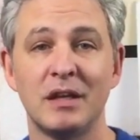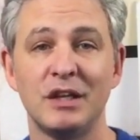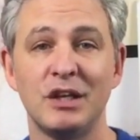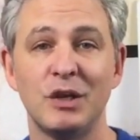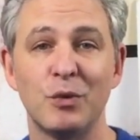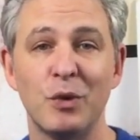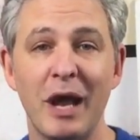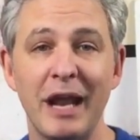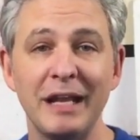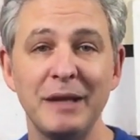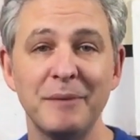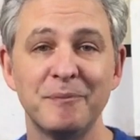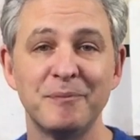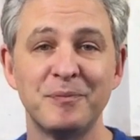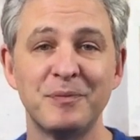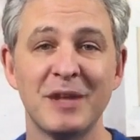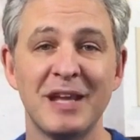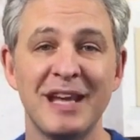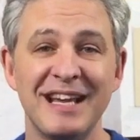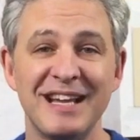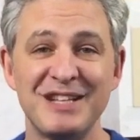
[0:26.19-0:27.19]
You ready?
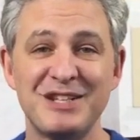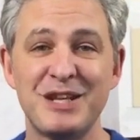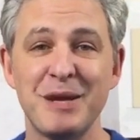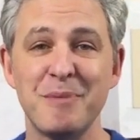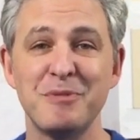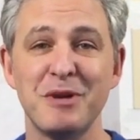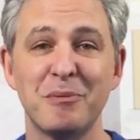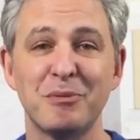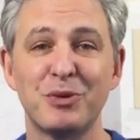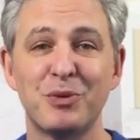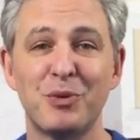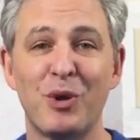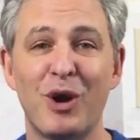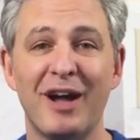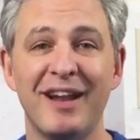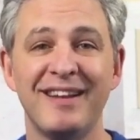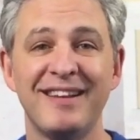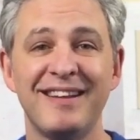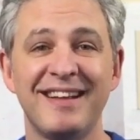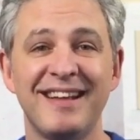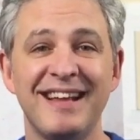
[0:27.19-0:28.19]
Tip number
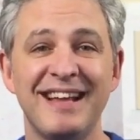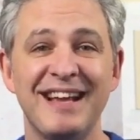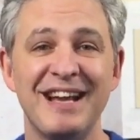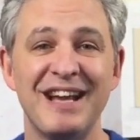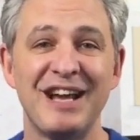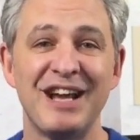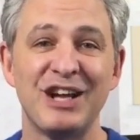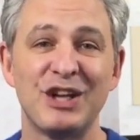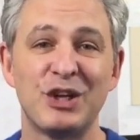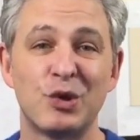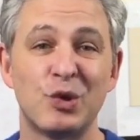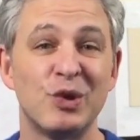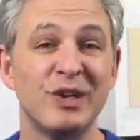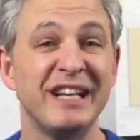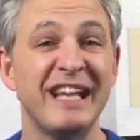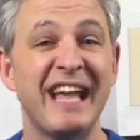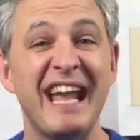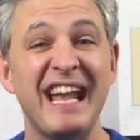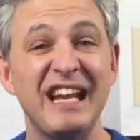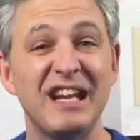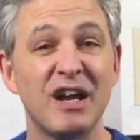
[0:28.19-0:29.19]
1,
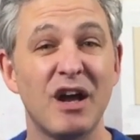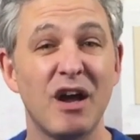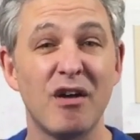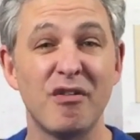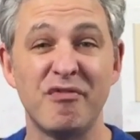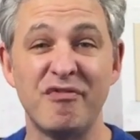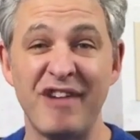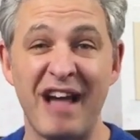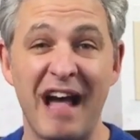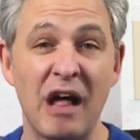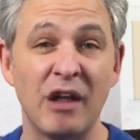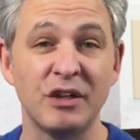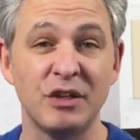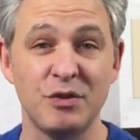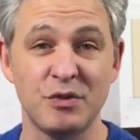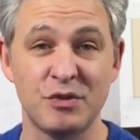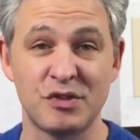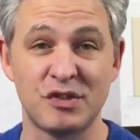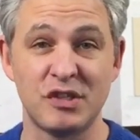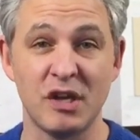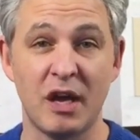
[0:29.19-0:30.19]
create a
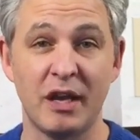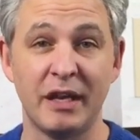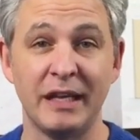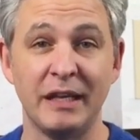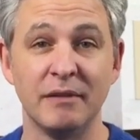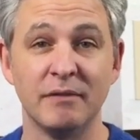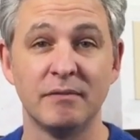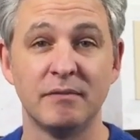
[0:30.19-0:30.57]
value study.